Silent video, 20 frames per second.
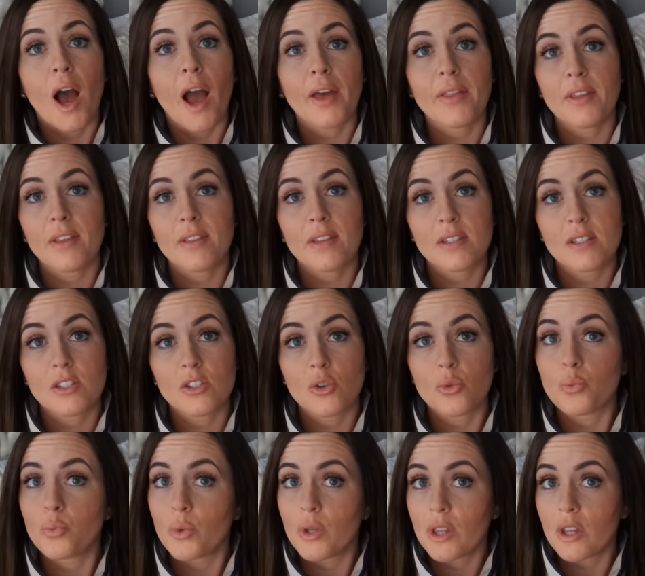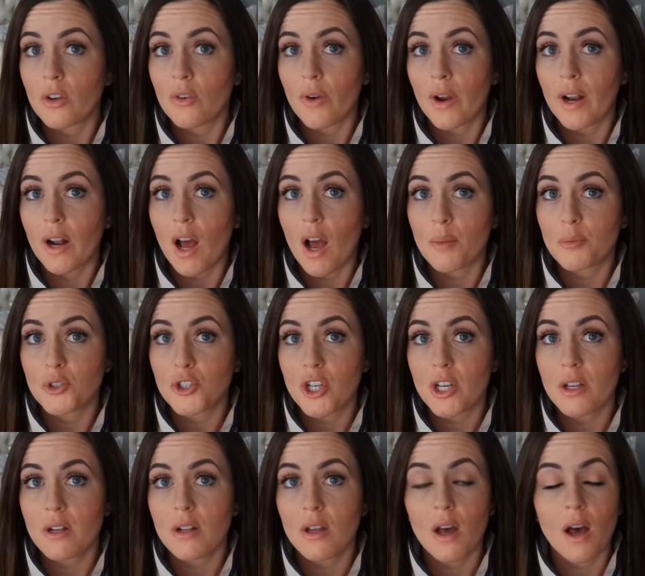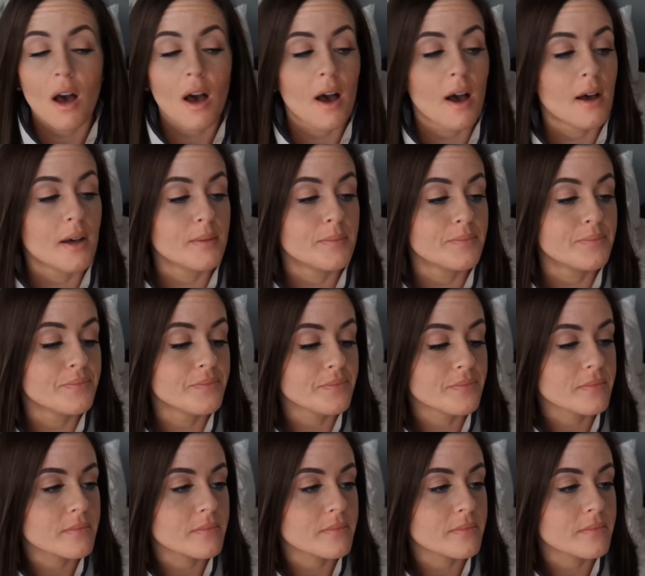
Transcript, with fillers: I think this is a really great option. Um,